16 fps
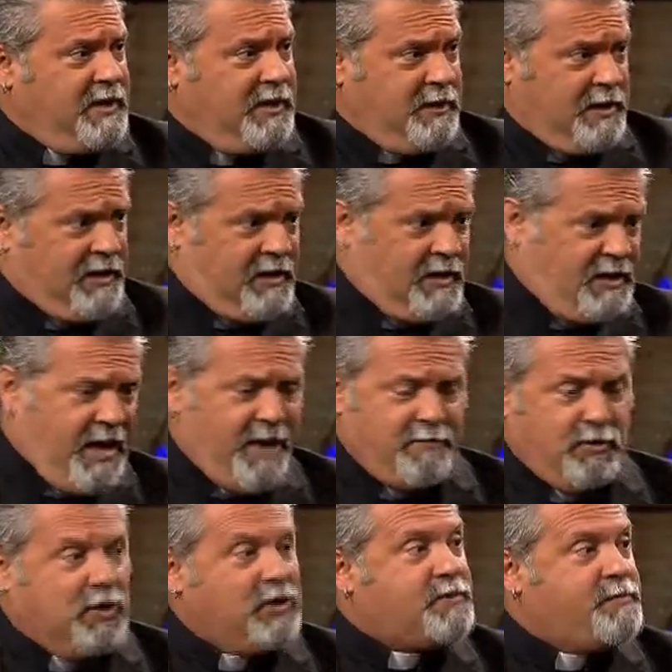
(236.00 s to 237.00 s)
he
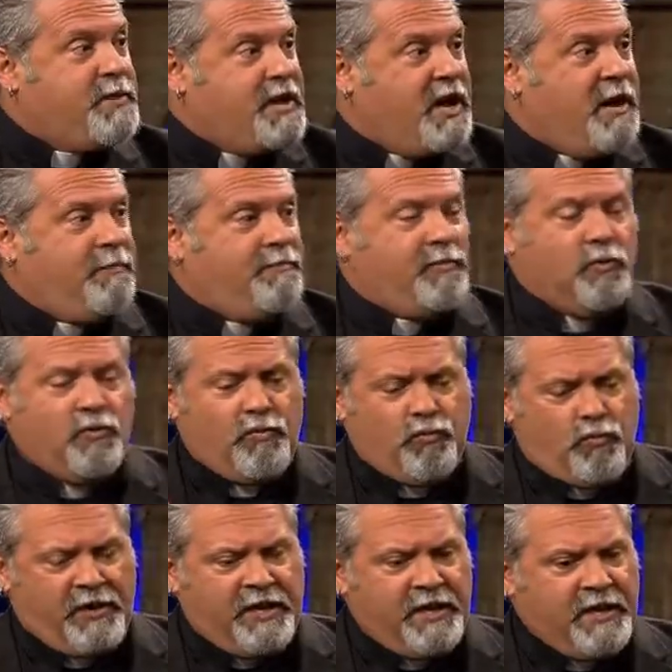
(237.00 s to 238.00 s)
came, looked me up.
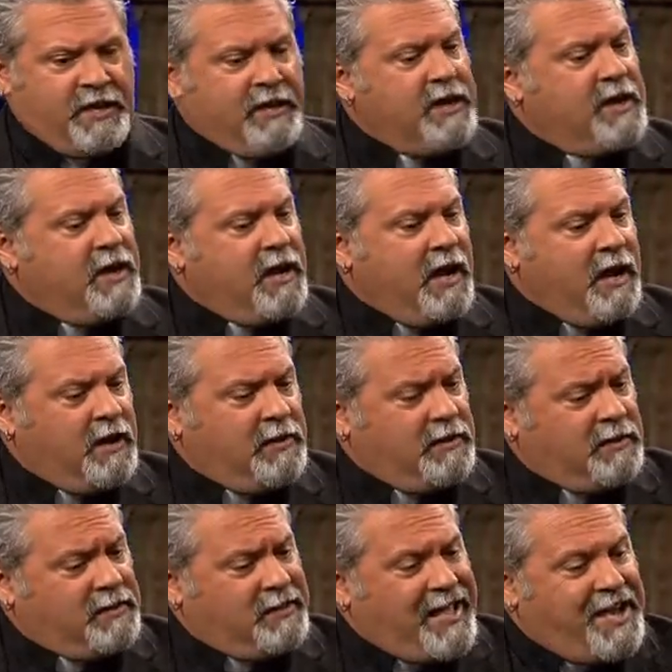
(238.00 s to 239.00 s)
We
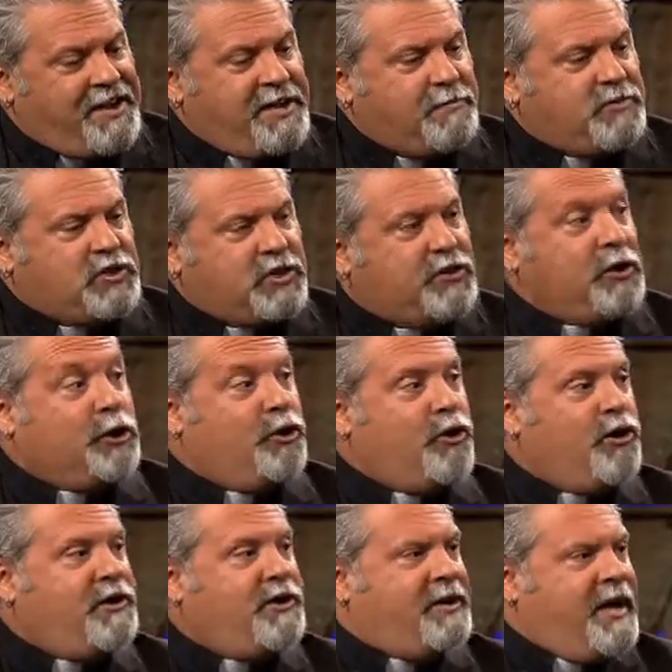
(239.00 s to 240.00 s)
led him to the
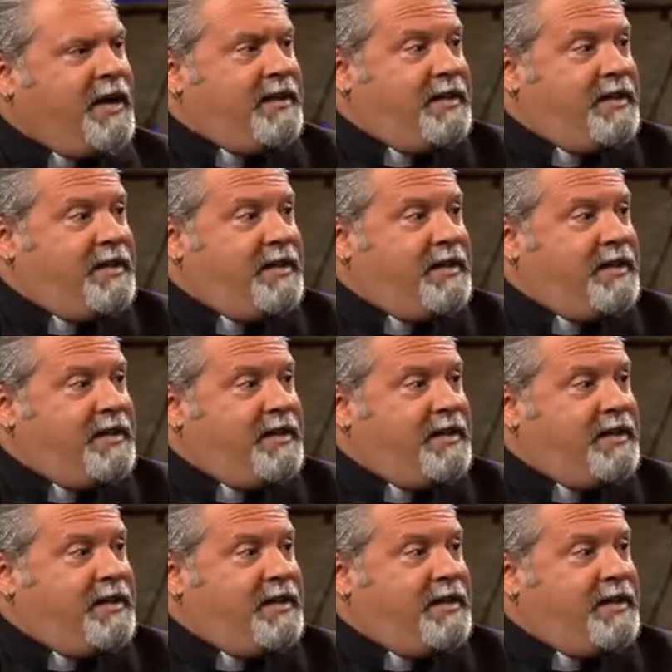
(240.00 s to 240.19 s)
Lord. I